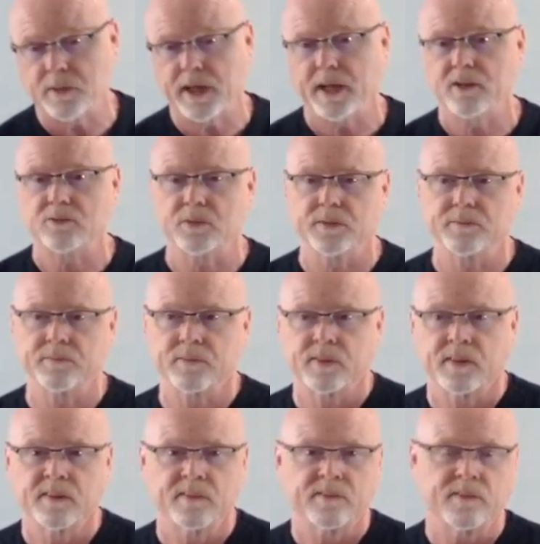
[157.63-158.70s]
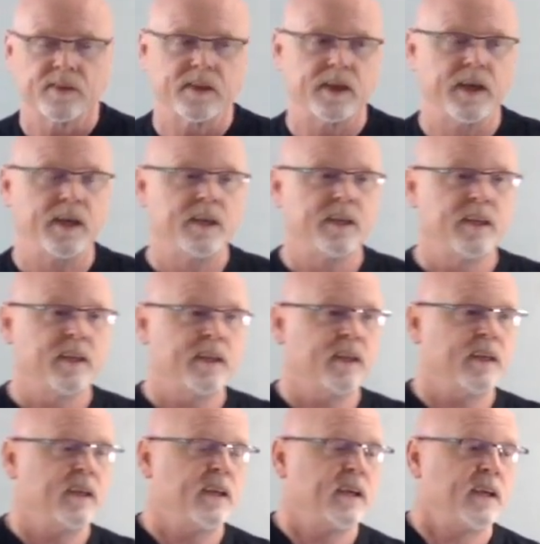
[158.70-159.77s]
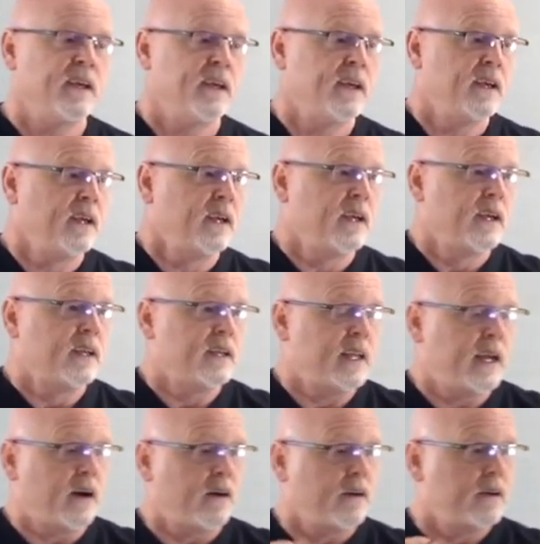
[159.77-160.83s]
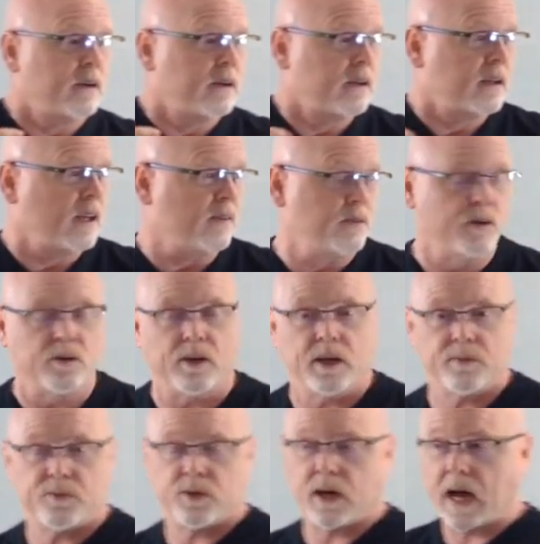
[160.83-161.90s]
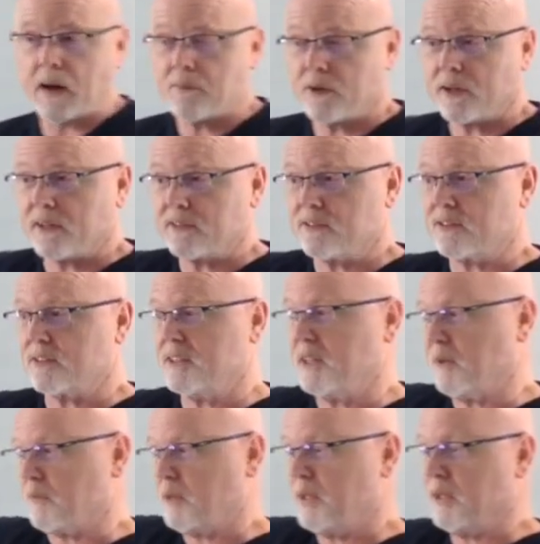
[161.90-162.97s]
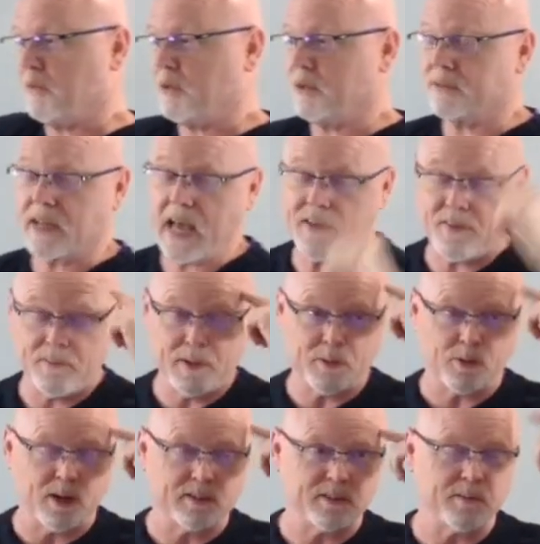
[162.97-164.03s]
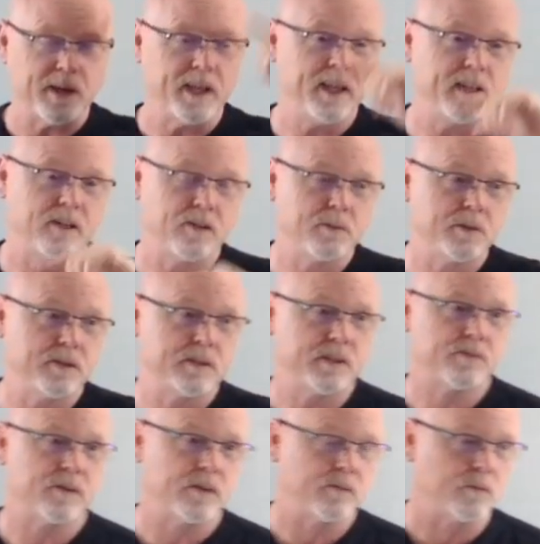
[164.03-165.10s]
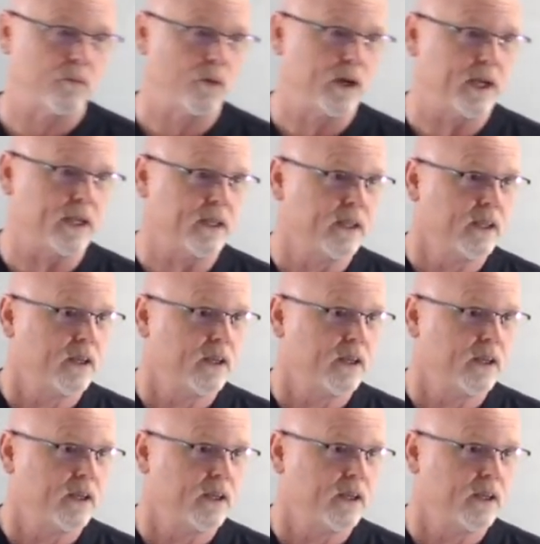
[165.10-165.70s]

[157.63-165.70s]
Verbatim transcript: management. Okay? Now, if you if you I'm going to skip here because I have it memorized in my head a little bit different way.